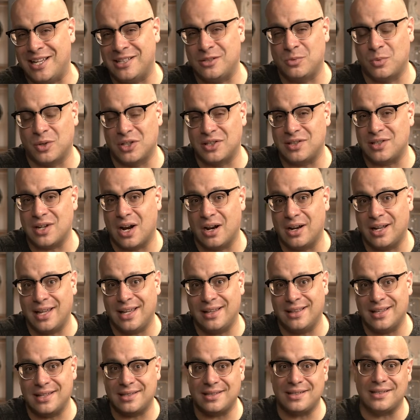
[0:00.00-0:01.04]
as we're
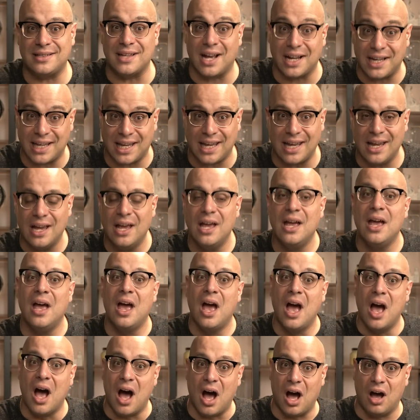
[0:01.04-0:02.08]
starting this study
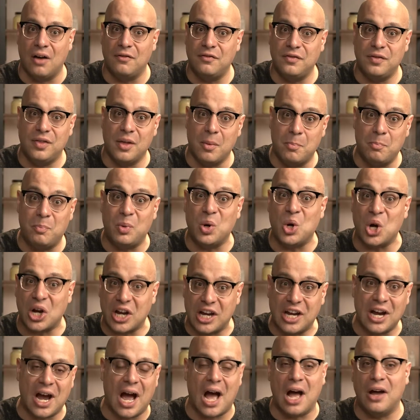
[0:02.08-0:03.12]
of the
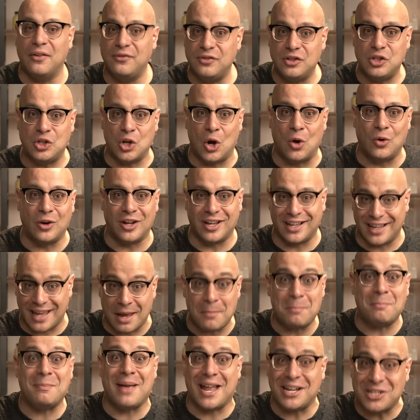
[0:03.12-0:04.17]
book of Jonah.
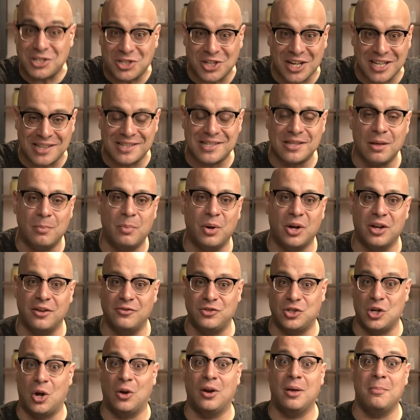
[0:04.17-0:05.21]
It mentions the book of
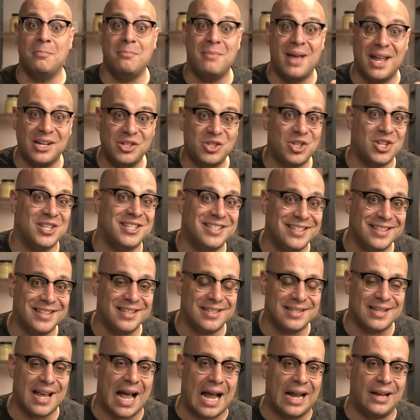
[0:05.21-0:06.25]
Jonah, mentions the
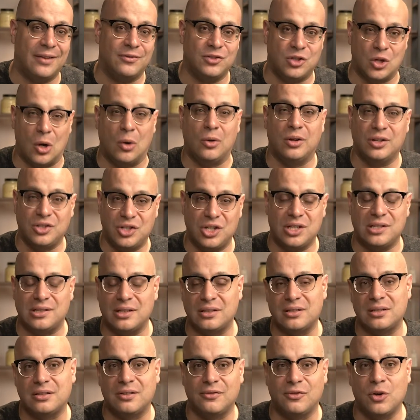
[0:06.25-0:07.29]
sign of Jonah.
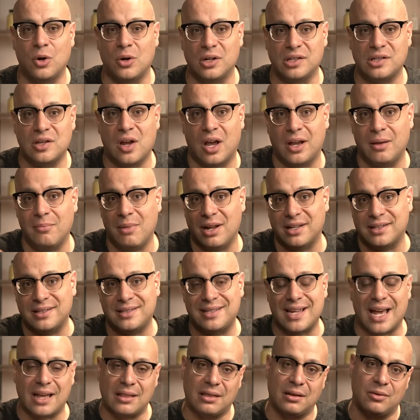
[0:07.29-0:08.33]
Jesus is, of course, talking about his
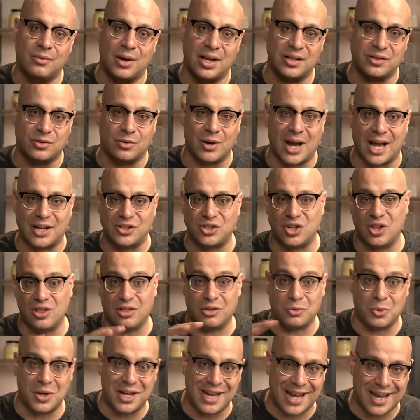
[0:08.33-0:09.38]
death and resurrection,
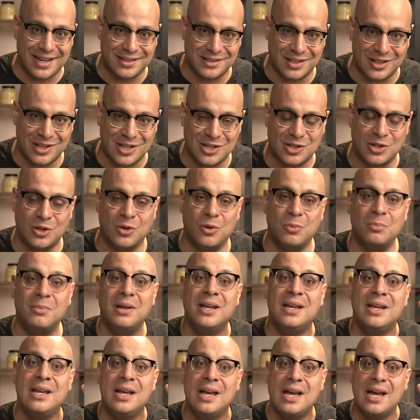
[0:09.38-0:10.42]
three days in the tomb,
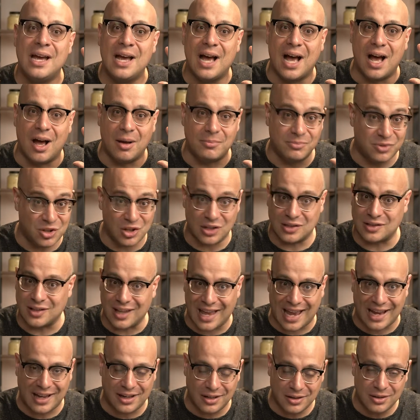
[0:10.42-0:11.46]
um, just
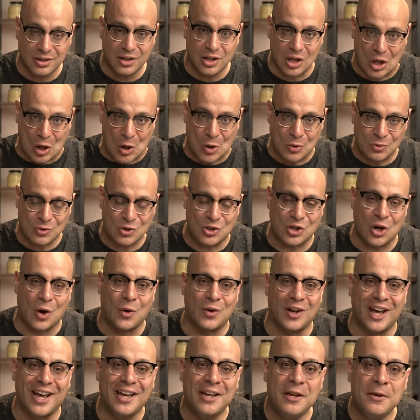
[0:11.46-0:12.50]
like, you know,
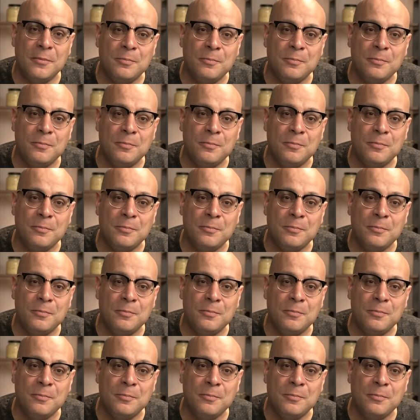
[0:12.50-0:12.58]
Jonah.